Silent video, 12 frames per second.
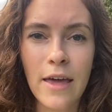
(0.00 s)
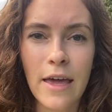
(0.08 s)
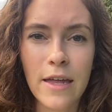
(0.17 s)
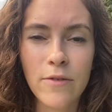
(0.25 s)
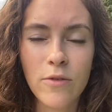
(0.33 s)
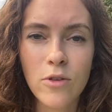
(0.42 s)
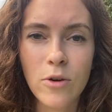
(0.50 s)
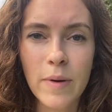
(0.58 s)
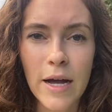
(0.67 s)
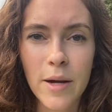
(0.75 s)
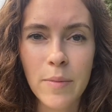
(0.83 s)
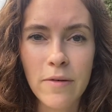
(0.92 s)
And if you look
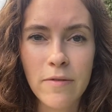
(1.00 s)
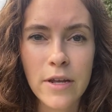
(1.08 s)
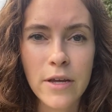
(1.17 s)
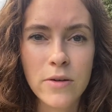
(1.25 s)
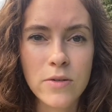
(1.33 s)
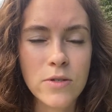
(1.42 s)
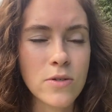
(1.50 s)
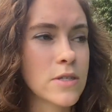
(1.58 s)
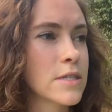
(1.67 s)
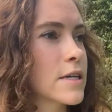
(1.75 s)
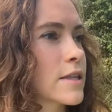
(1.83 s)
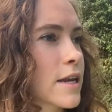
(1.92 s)
back at my videos, you'll
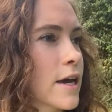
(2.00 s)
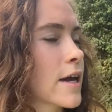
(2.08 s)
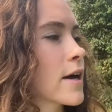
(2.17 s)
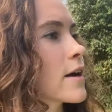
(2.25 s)
see that I